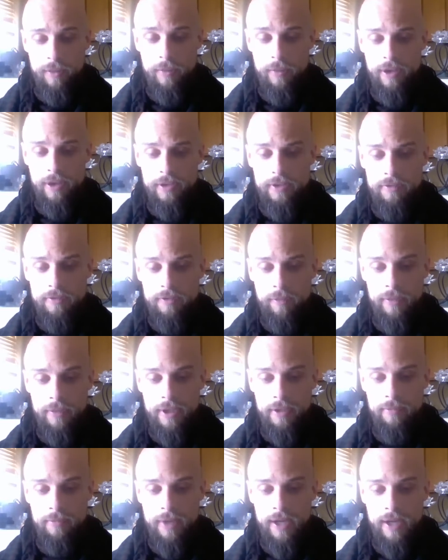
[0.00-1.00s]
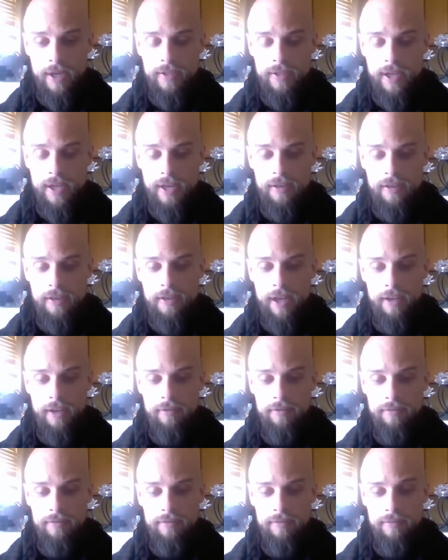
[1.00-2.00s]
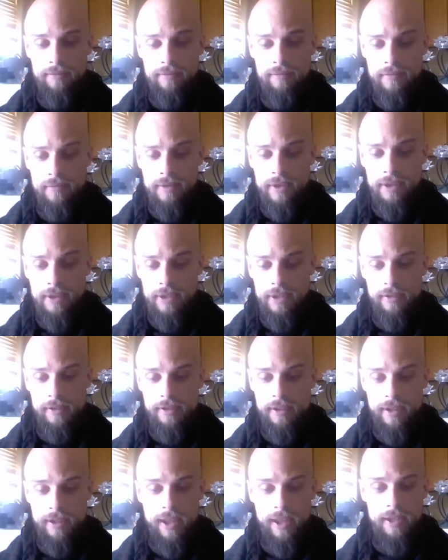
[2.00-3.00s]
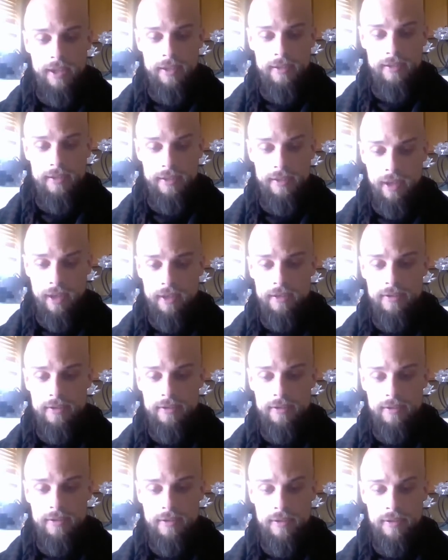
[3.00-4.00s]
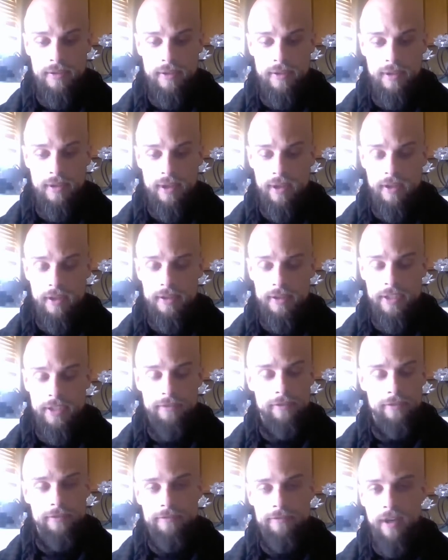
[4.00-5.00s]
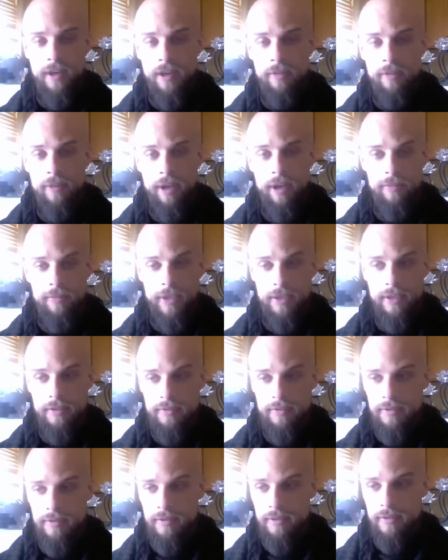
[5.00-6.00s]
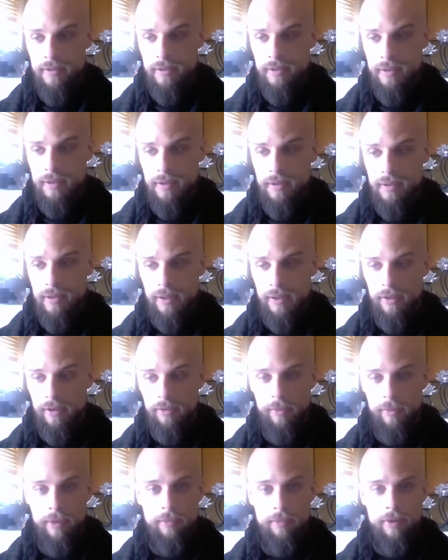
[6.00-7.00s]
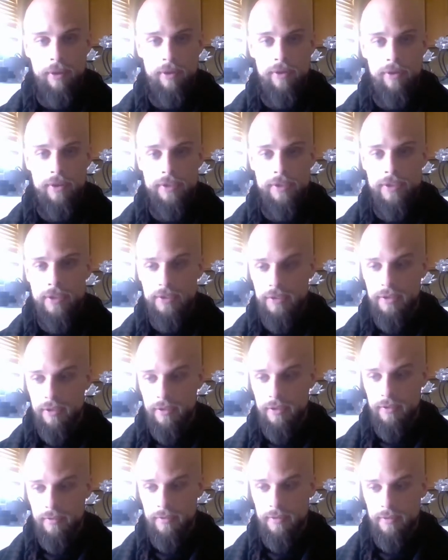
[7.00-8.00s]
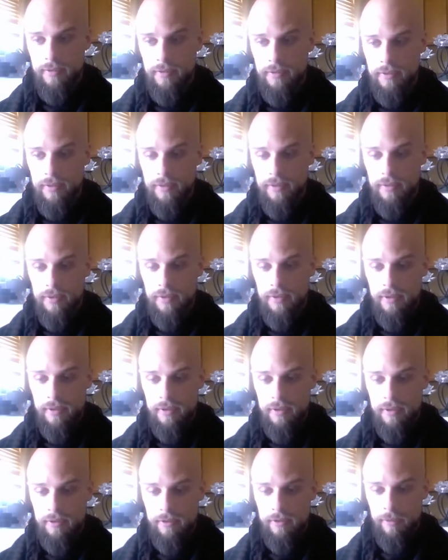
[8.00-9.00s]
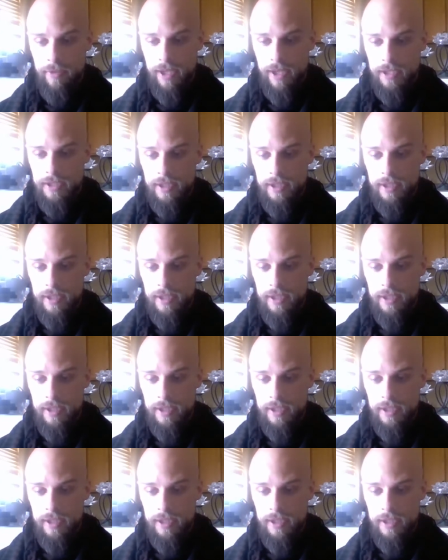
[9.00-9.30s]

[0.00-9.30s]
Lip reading: minutes from me my entire life. Still today does. He doesn't give a fuck about me. Neither did my brother or sister on that